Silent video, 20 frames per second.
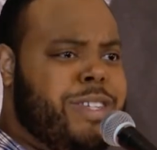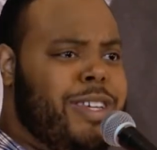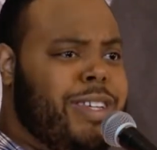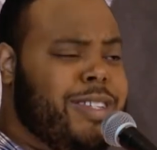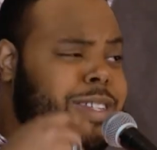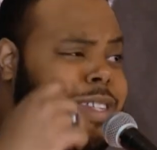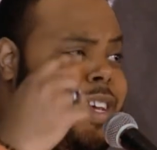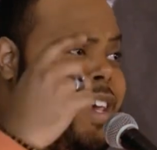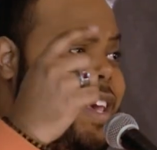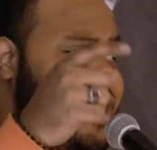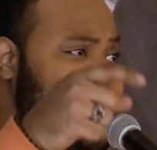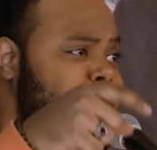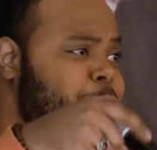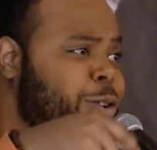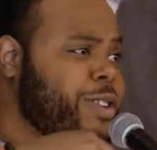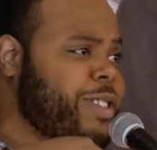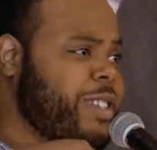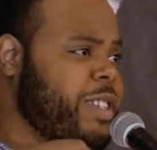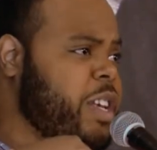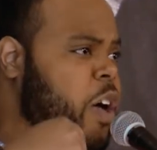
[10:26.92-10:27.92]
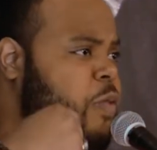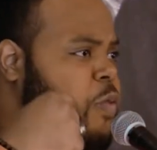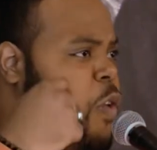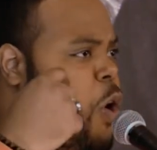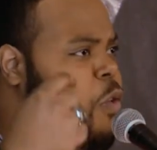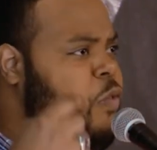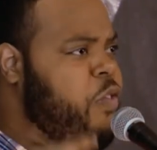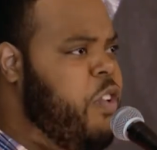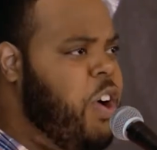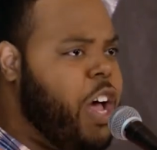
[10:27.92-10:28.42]
See yourself
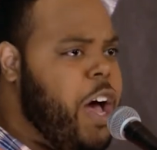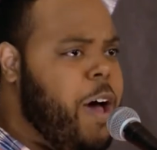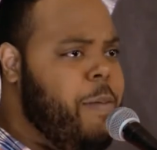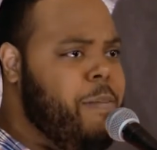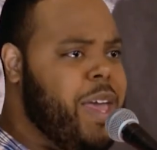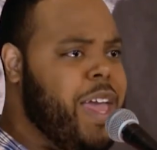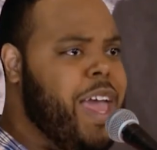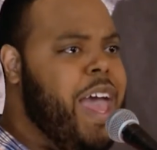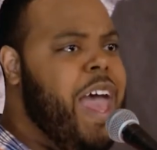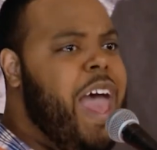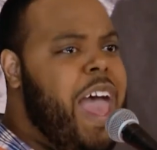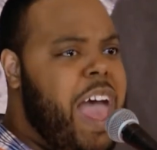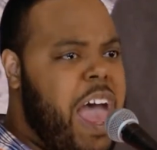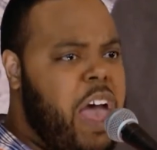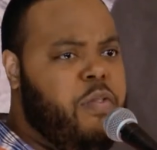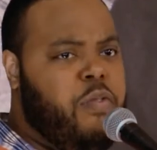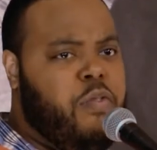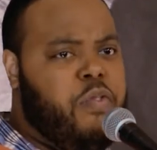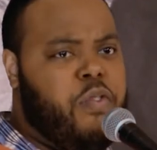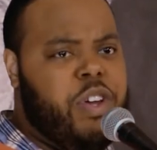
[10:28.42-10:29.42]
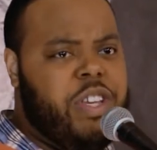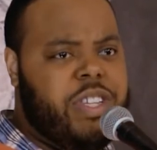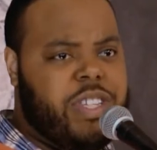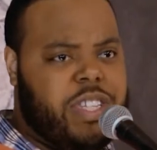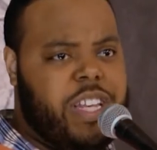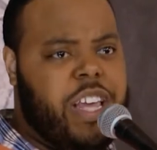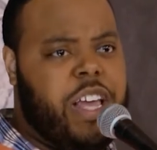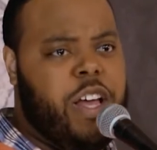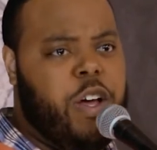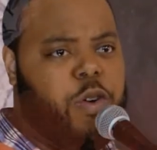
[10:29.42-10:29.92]
overcoming every
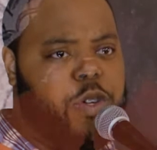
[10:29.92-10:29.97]
single